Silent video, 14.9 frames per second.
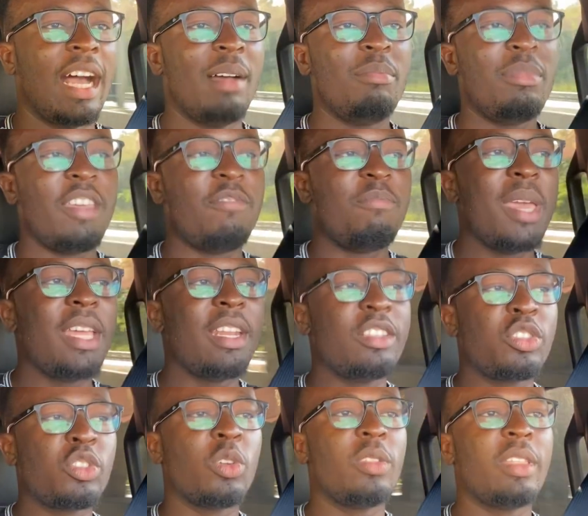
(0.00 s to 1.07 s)
they've made it
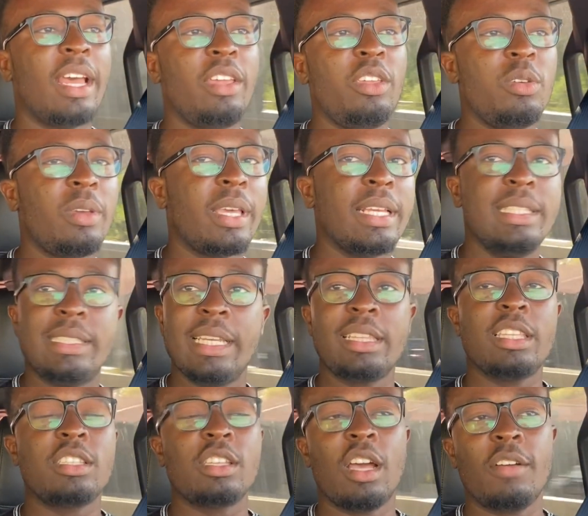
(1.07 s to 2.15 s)
so that you can take
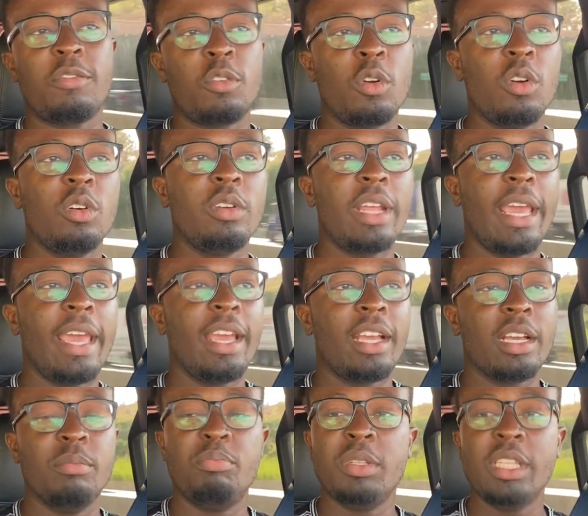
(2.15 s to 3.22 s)
this off-road and
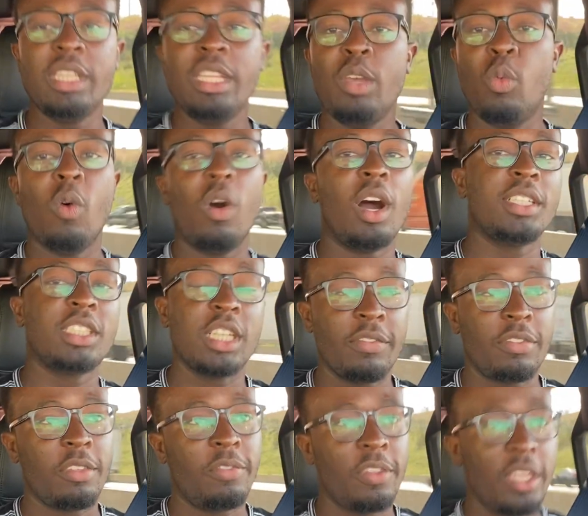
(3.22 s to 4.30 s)
completely wash off
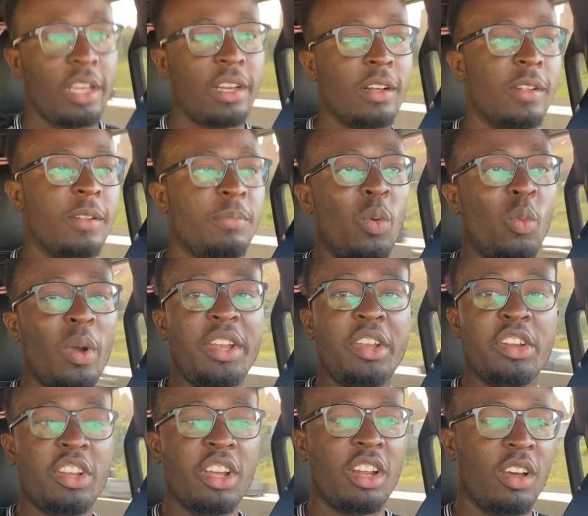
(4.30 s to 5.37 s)
the vehicle when you're done